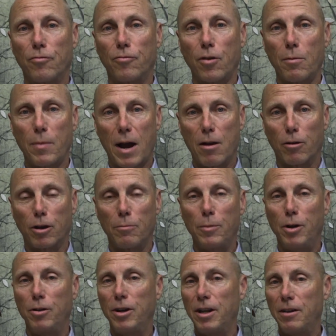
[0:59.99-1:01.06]
from our
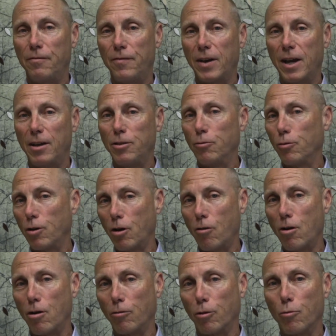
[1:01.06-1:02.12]
community of faith who are no
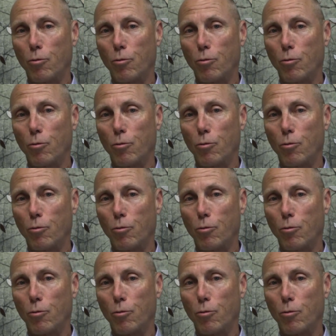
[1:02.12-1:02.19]
longer